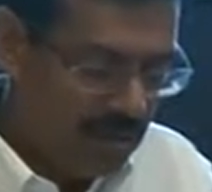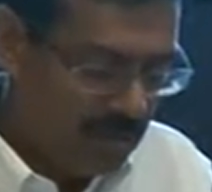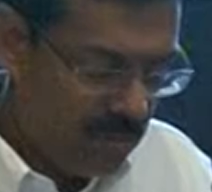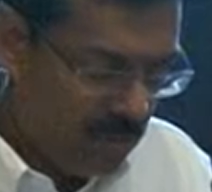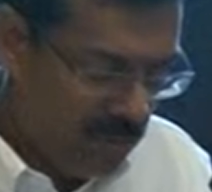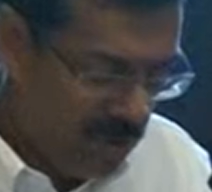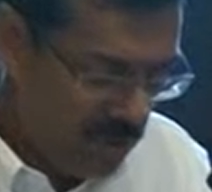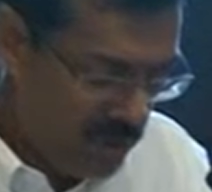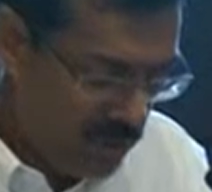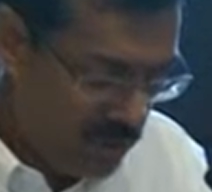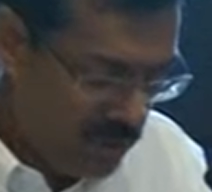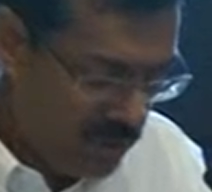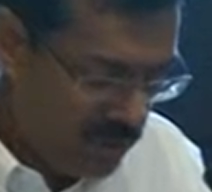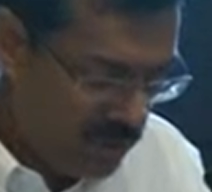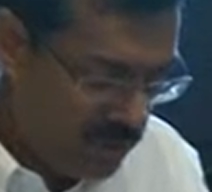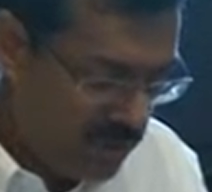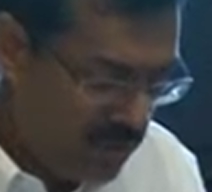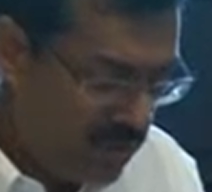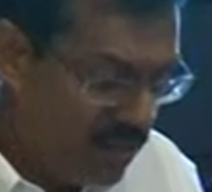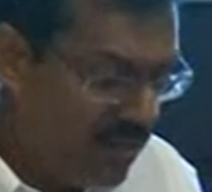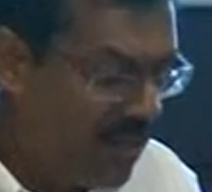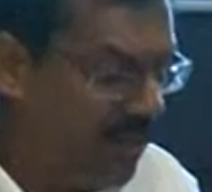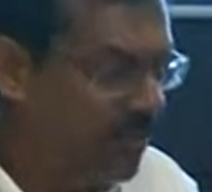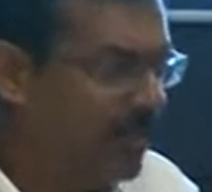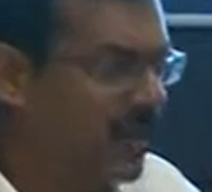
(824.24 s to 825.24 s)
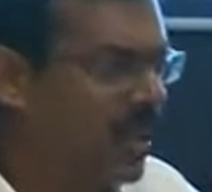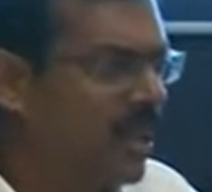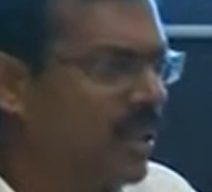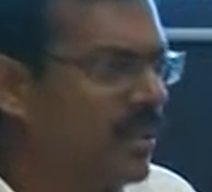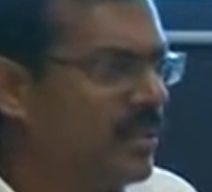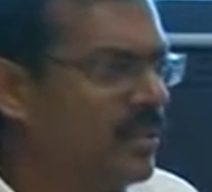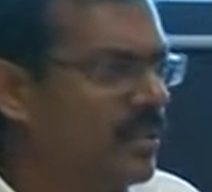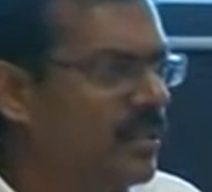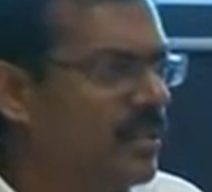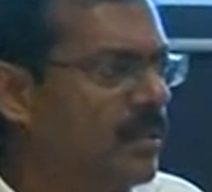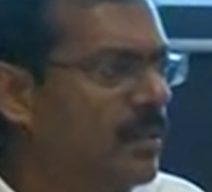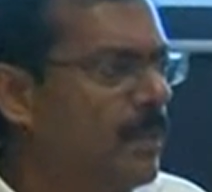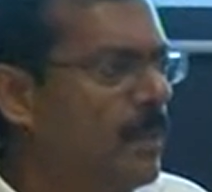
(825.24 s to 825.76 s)
talk about the
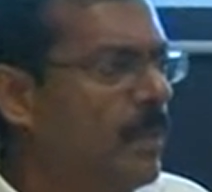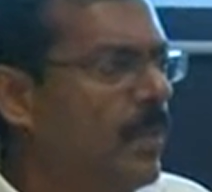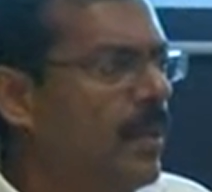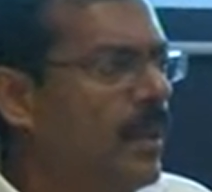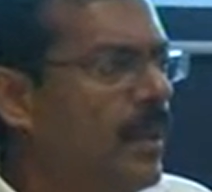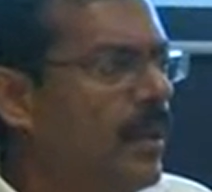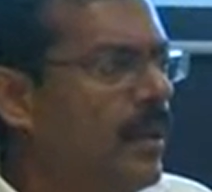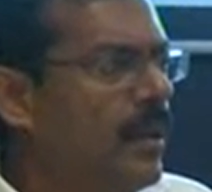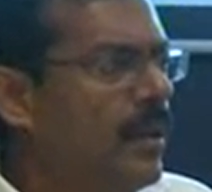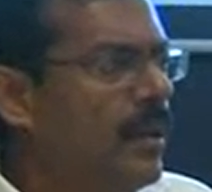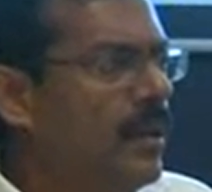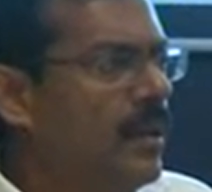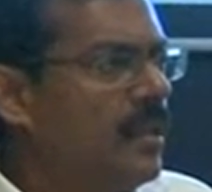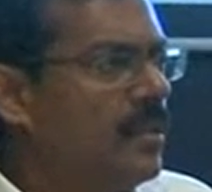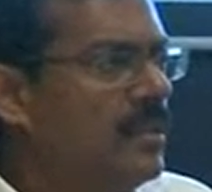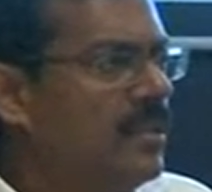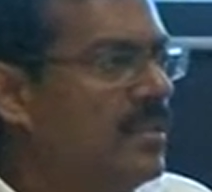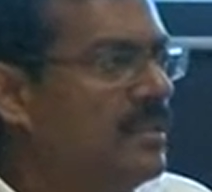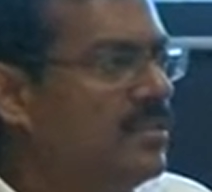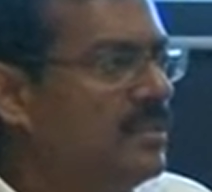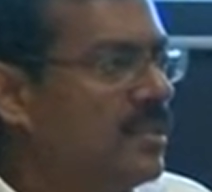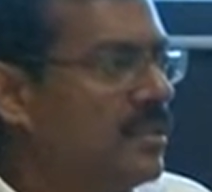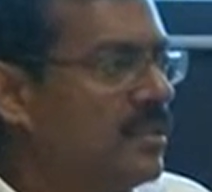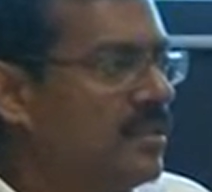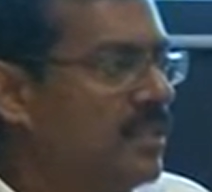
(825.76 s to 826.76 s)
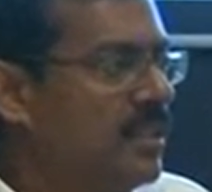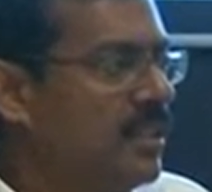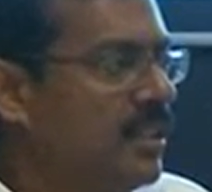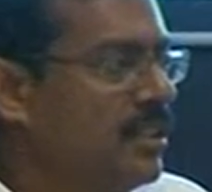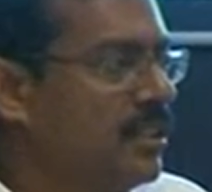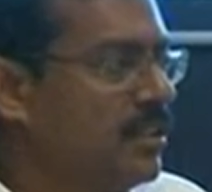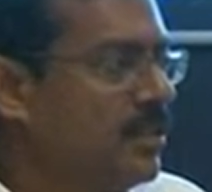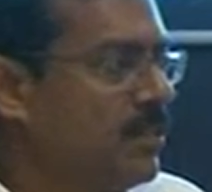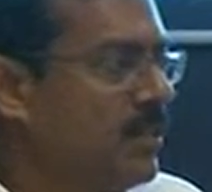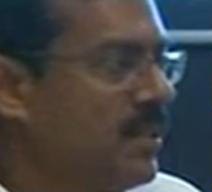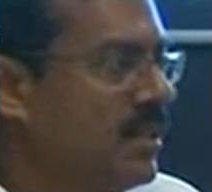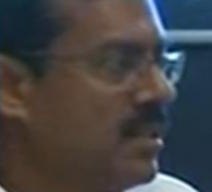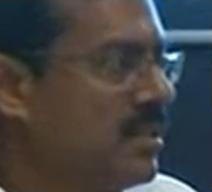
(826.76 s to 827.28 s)
Dreamliner, these are
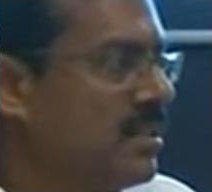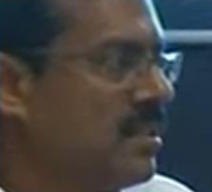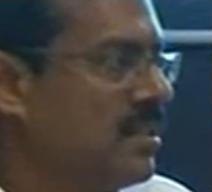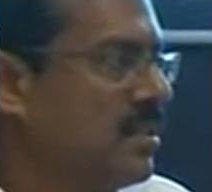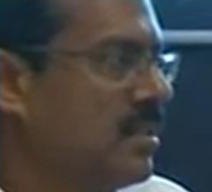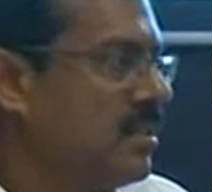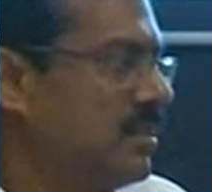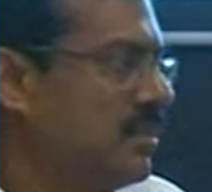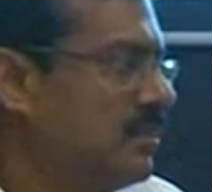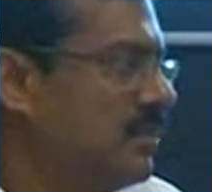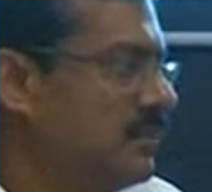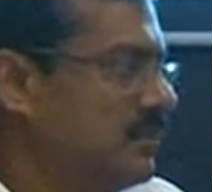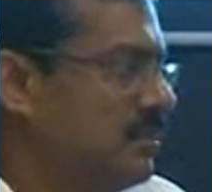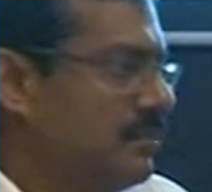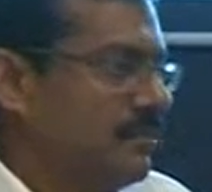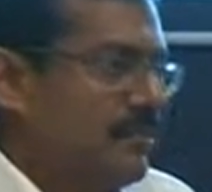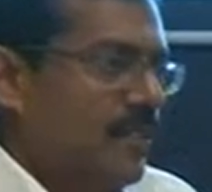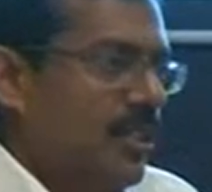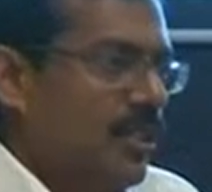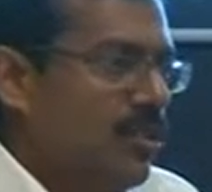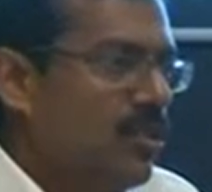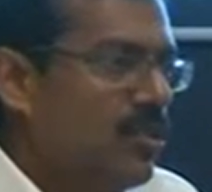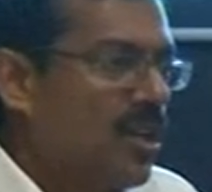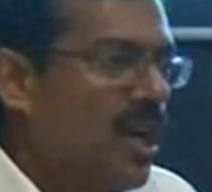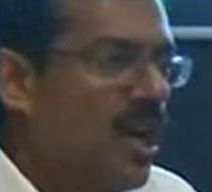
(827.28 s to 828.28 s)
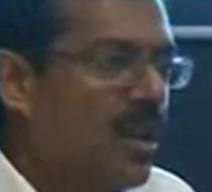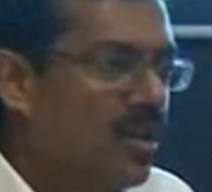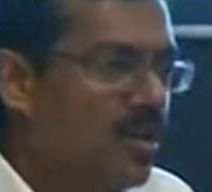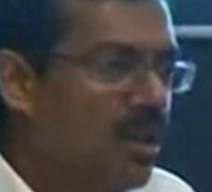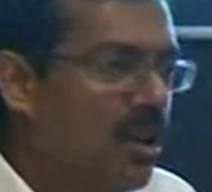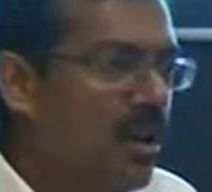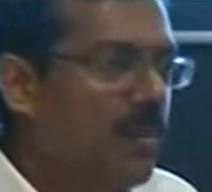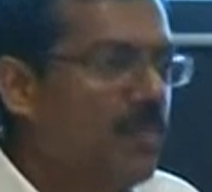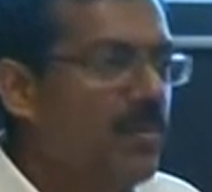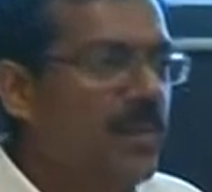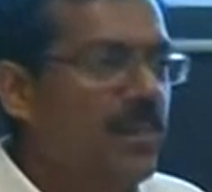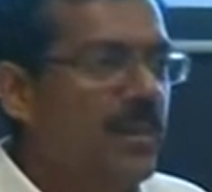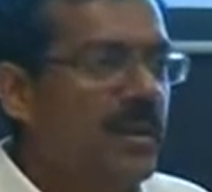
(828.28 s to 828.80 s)
things which you can't
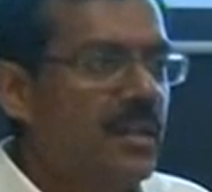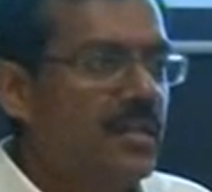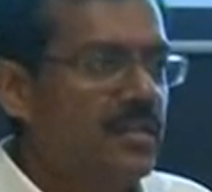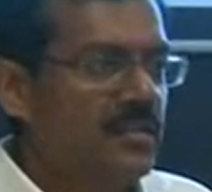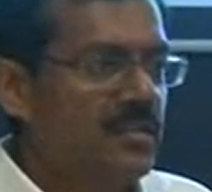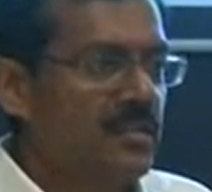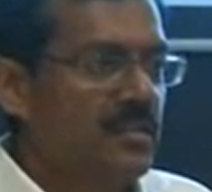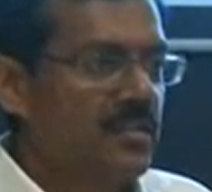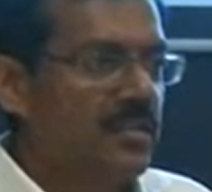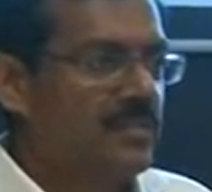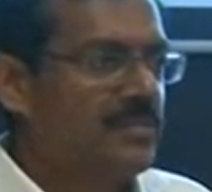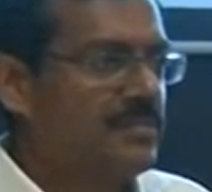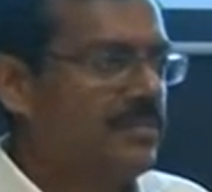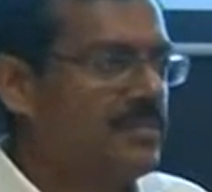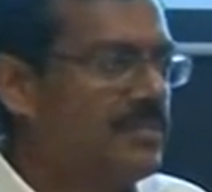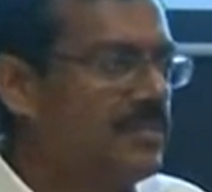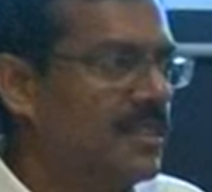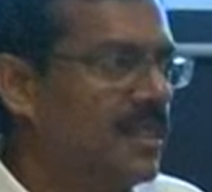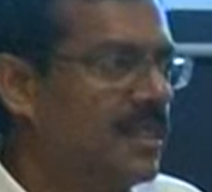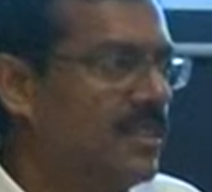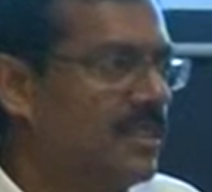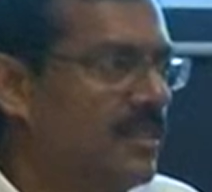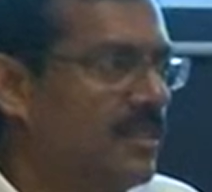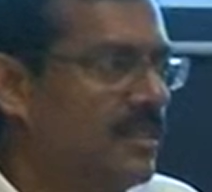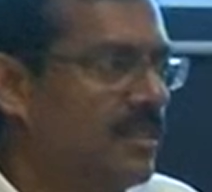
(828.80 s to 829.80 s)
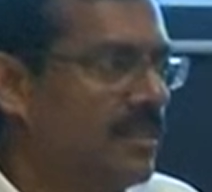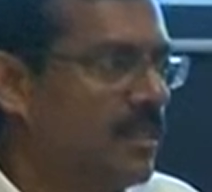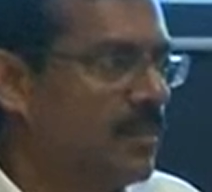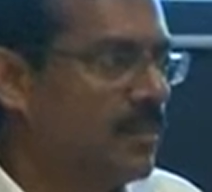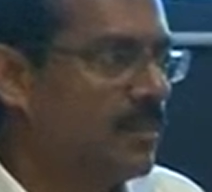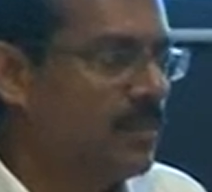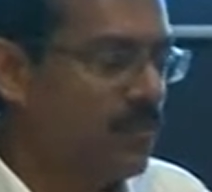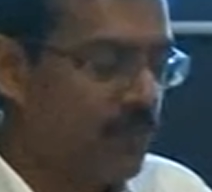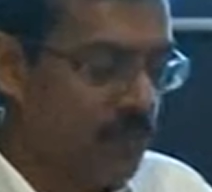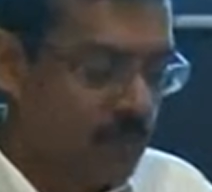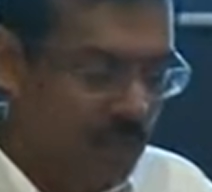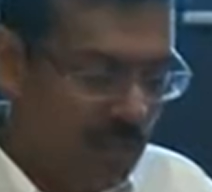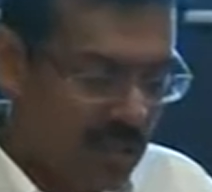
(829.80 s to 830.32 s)
compromise on, right, in terms
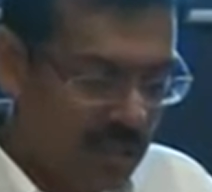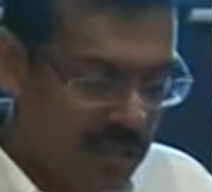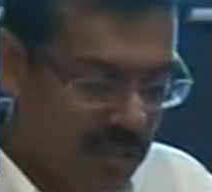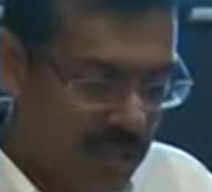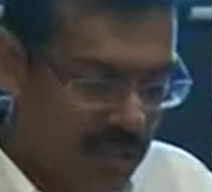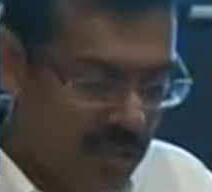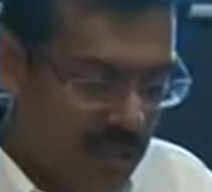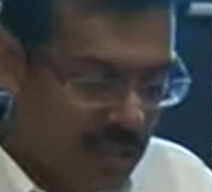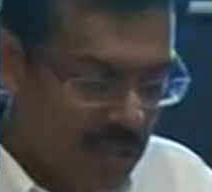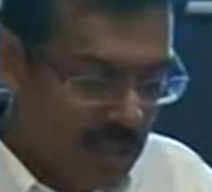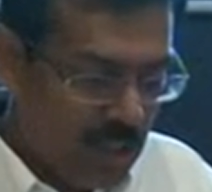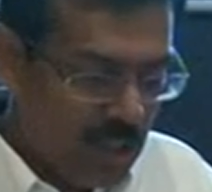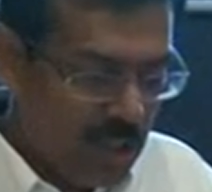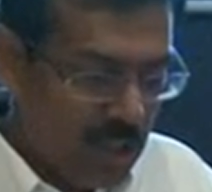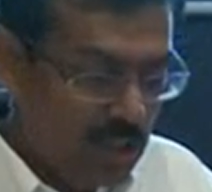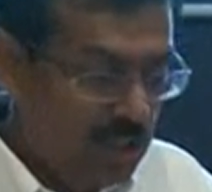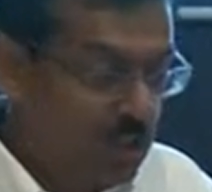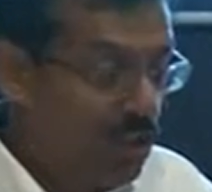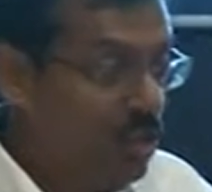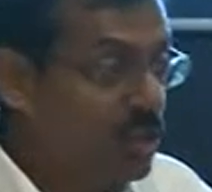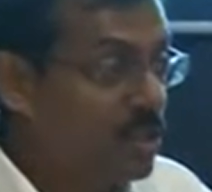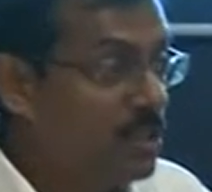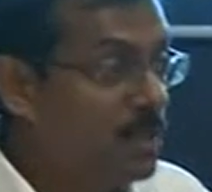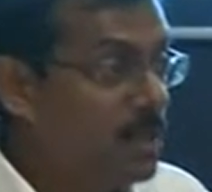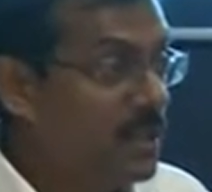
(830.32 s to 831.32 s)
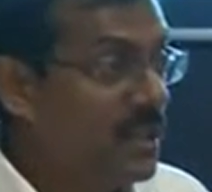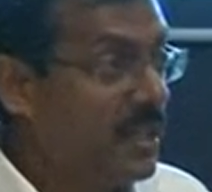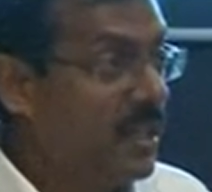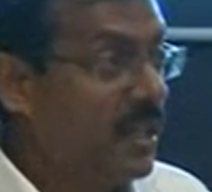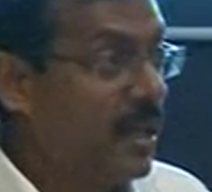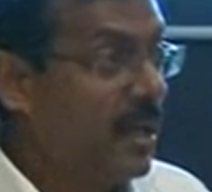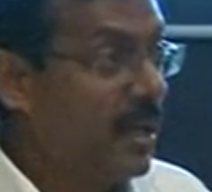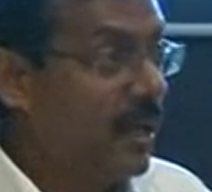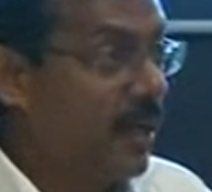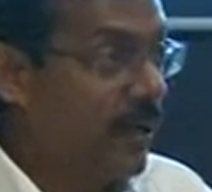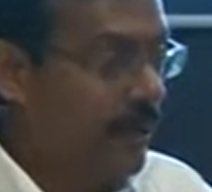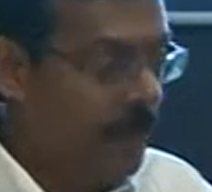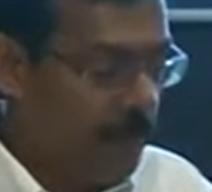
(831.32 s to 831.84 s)
of quality. So it's pretty
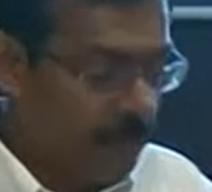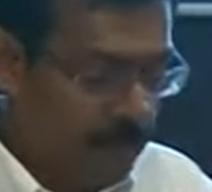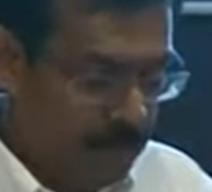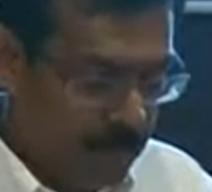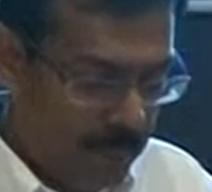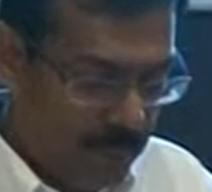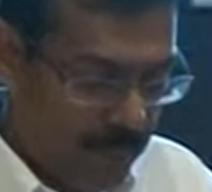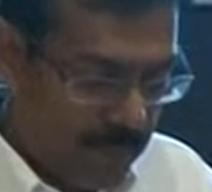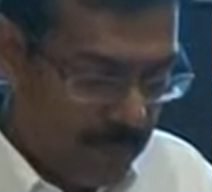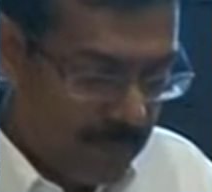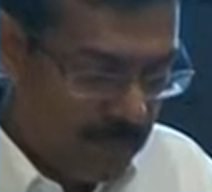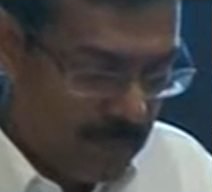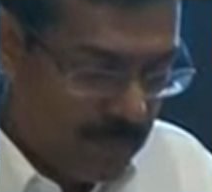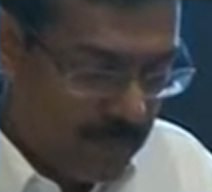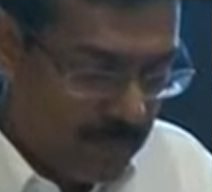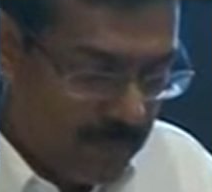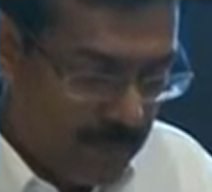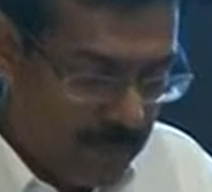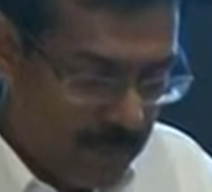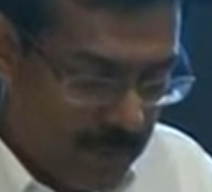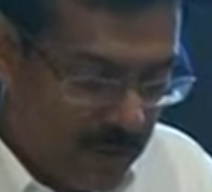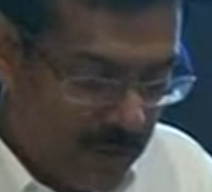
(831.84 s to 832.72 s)
high, right?